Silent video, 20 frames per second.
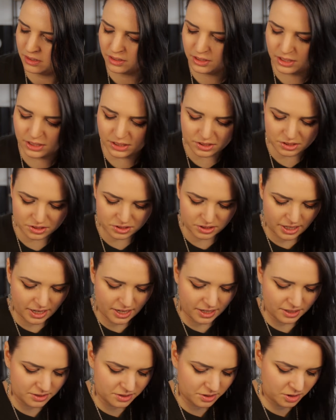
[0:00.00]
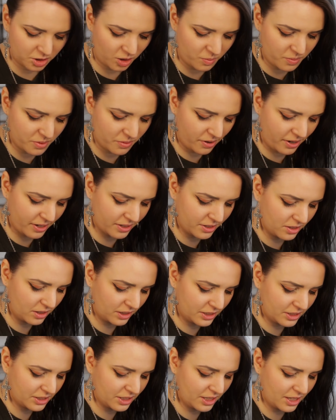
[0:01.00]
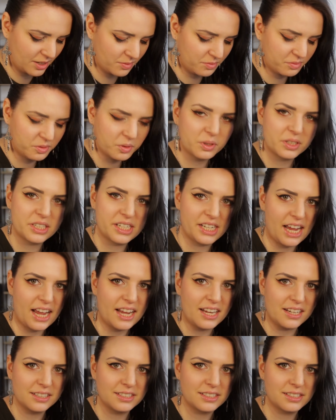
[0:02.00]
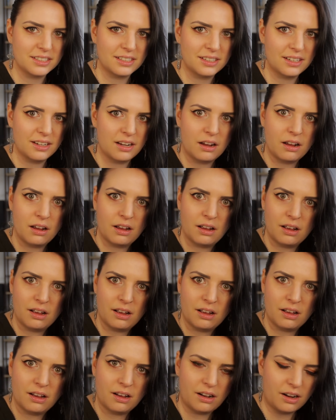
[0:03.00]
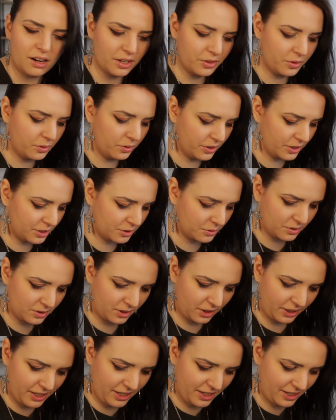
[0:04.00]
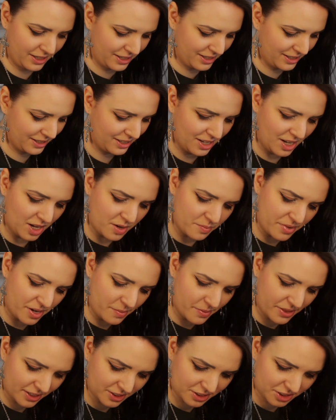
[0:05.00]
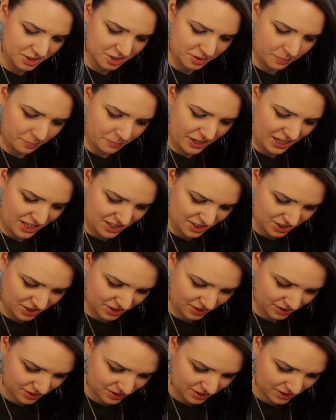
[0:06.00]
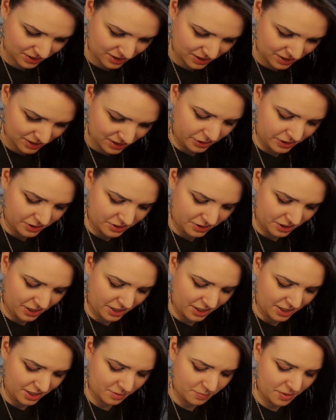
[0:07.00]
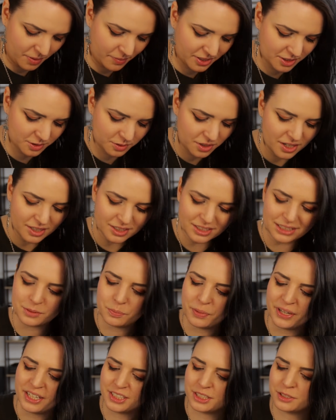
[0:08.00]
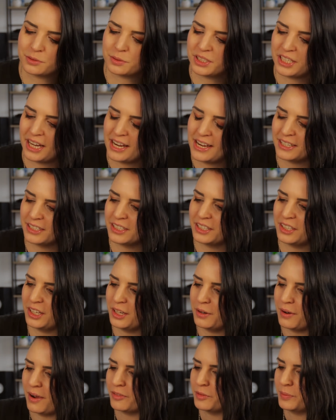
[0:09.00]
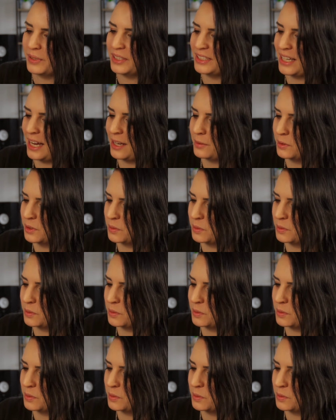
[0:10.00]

This says copyright 1948. I thought this was like... Maybe that's just the pictures? Sawyer's Inc. Maybe these pictures were taken a year after my dad